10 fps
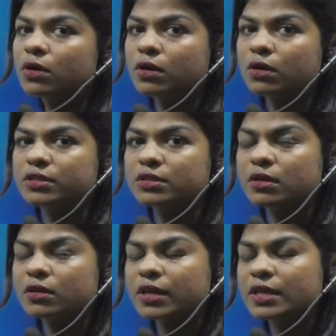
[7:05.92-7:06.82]

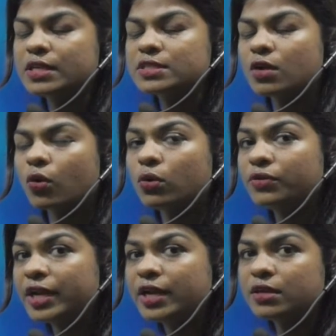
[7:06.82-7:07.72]
the kidneys are
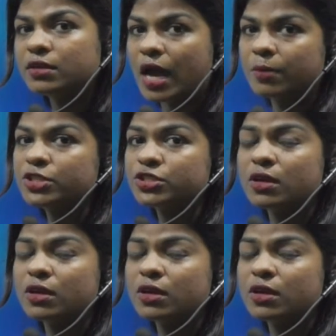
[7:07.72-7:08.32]
already damaged.